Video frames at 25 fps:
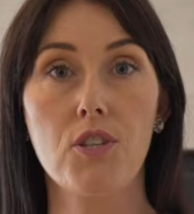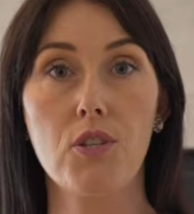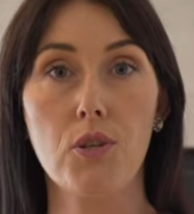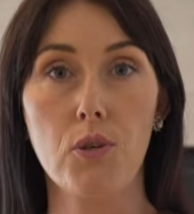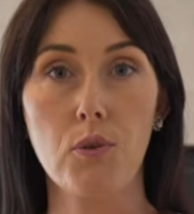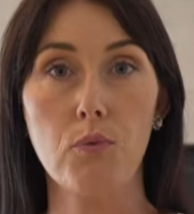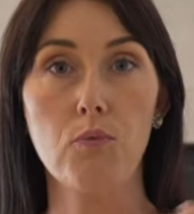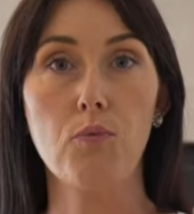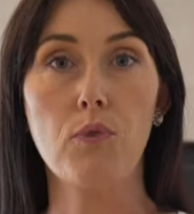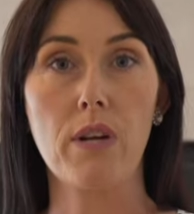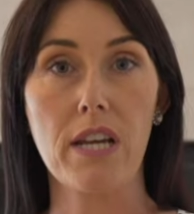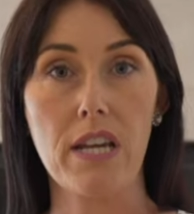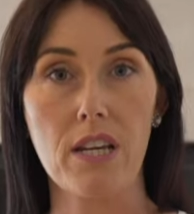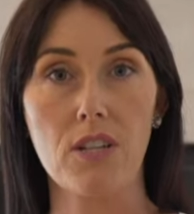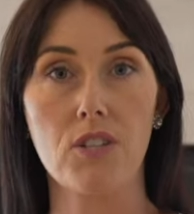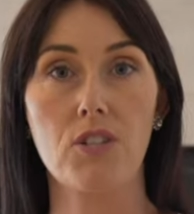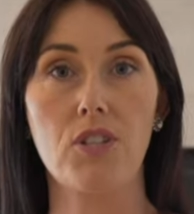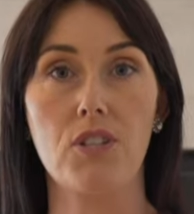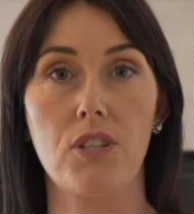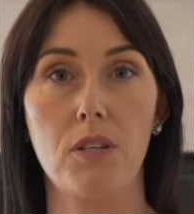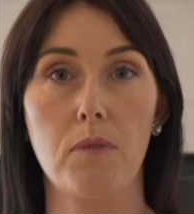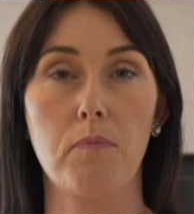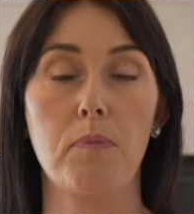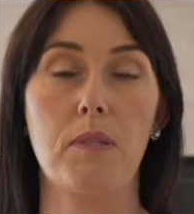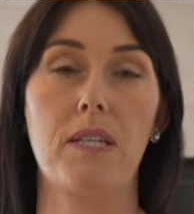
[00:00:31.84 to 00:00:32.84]
to
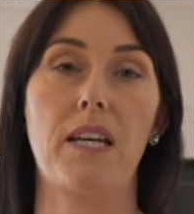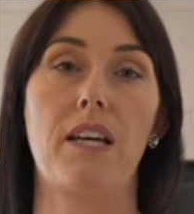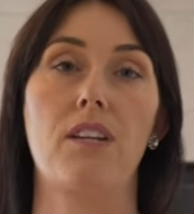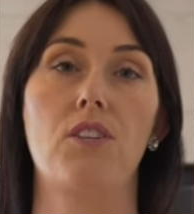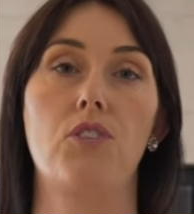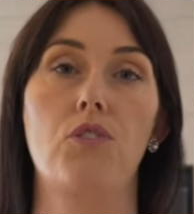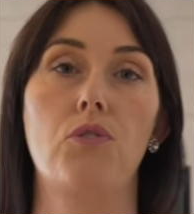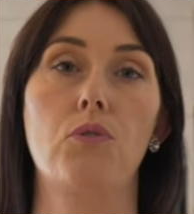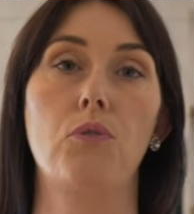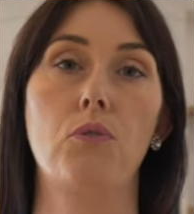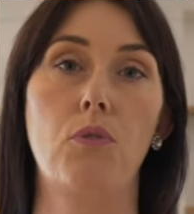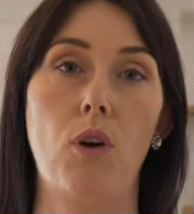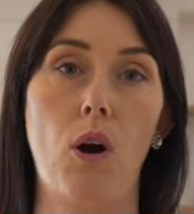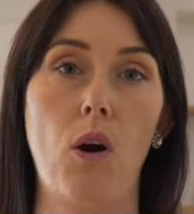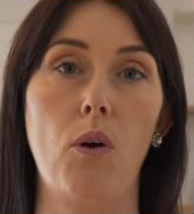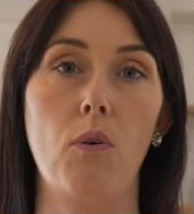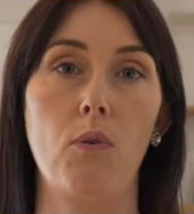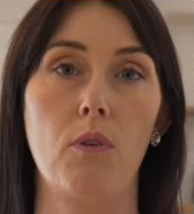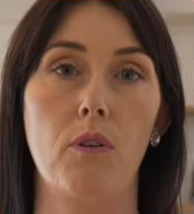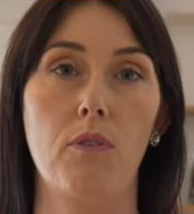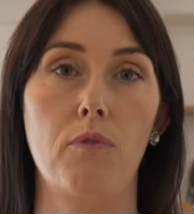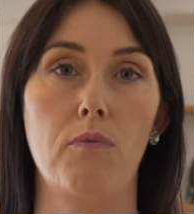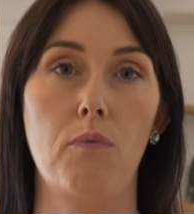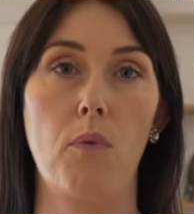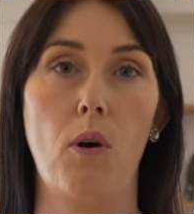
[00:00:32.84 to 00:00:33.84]
reach the potential
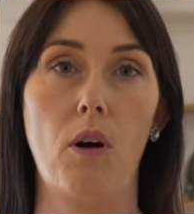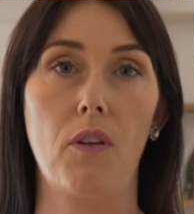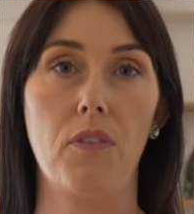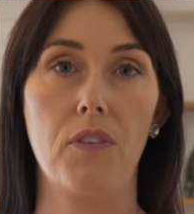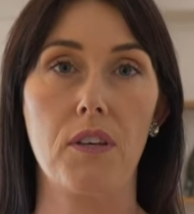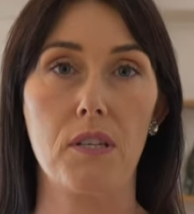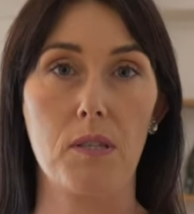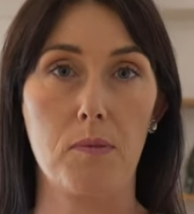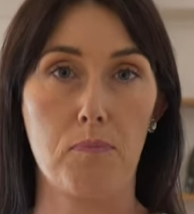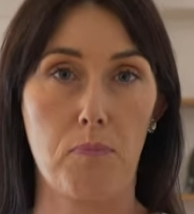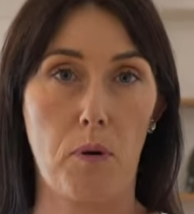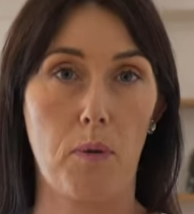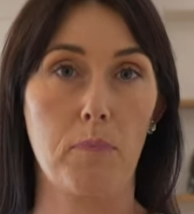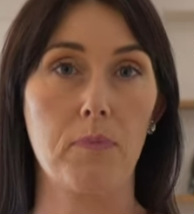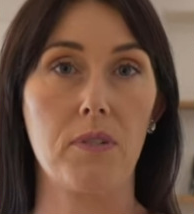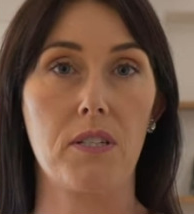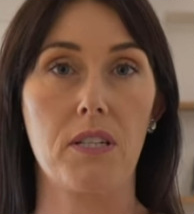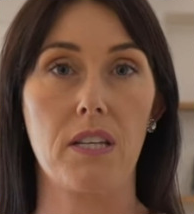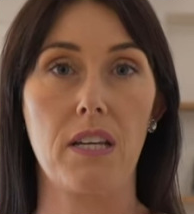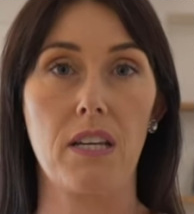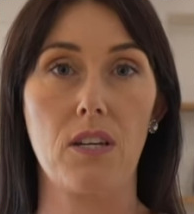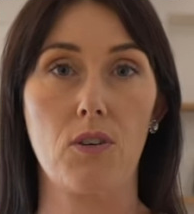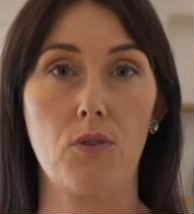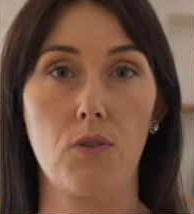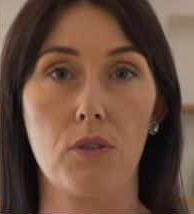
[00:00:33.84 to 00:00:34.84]
goal of what this
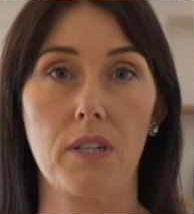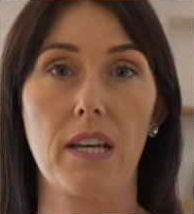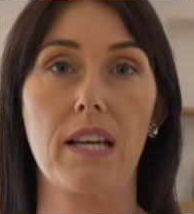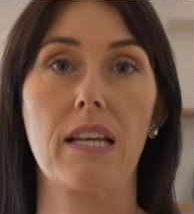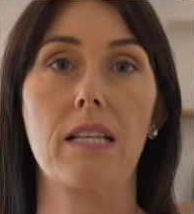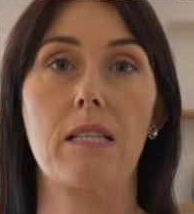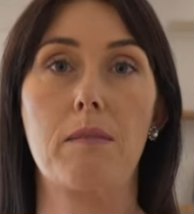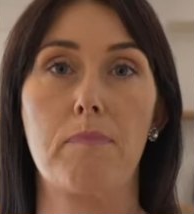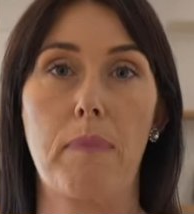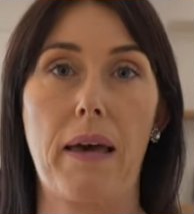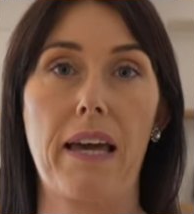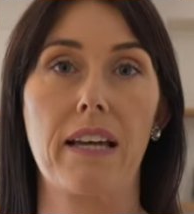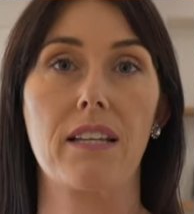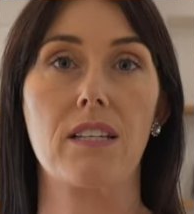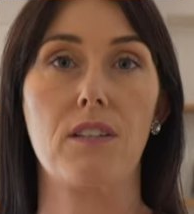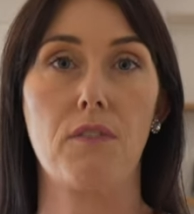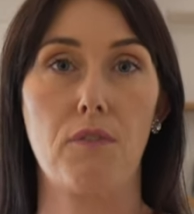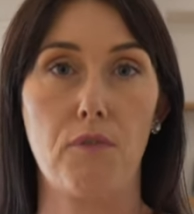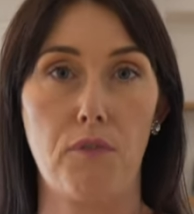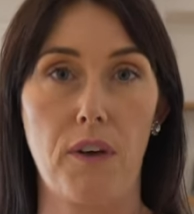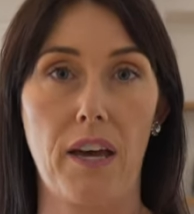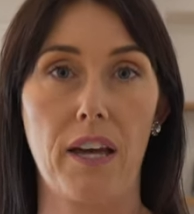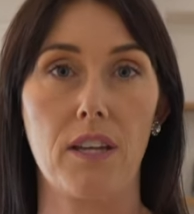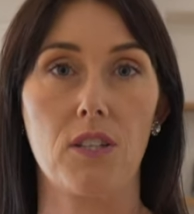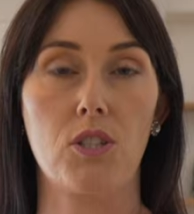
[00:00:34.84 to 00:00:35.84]
property could expect to
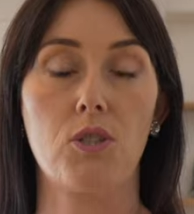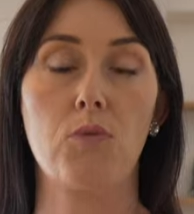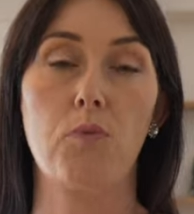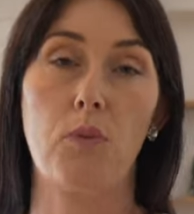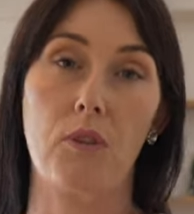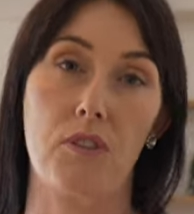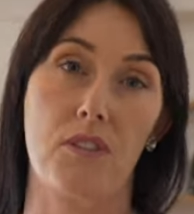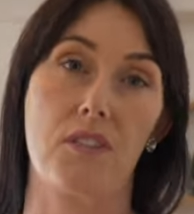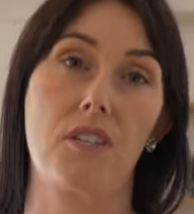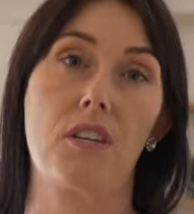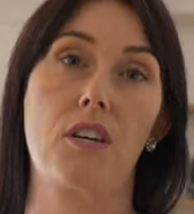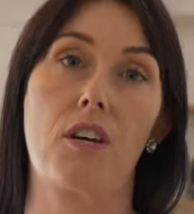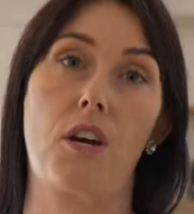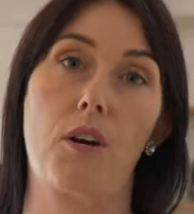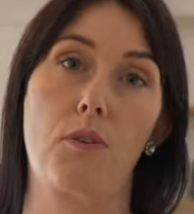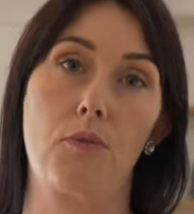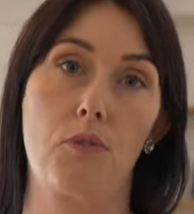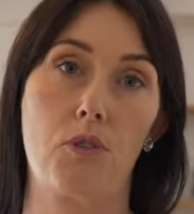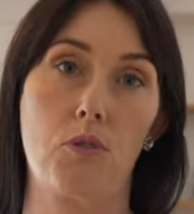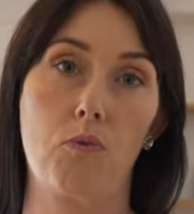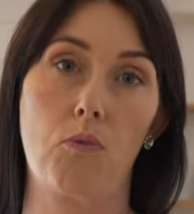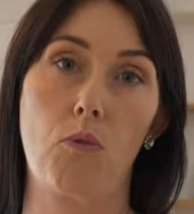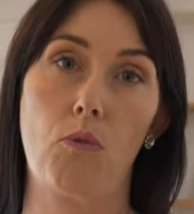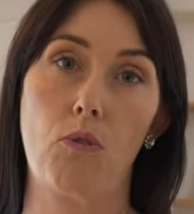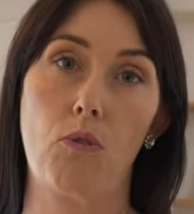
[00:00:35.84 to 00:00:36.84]
fetch once it goes to